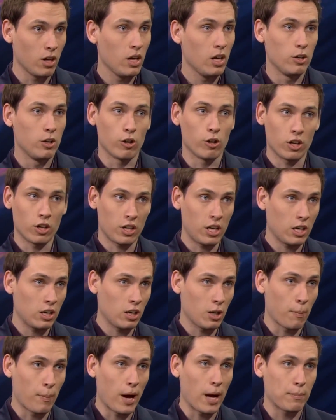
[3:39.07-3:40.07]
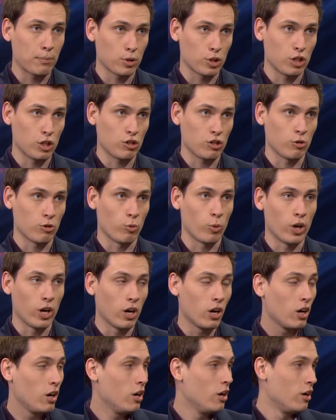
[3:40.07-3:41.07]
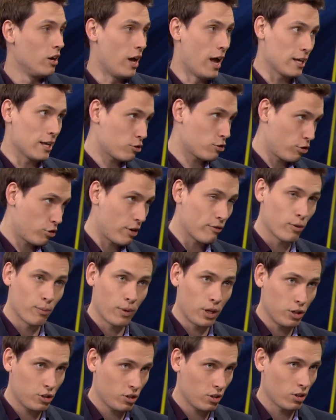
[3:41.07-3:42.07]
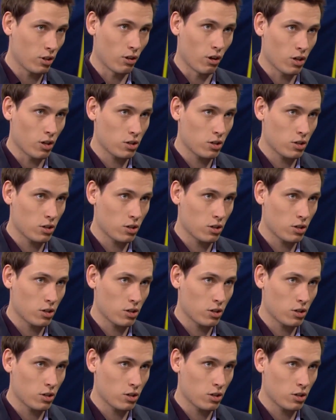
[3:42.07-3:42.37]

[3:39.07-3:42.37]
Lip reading: You're going to get in a bad position where, as Trevor mentioned a lot of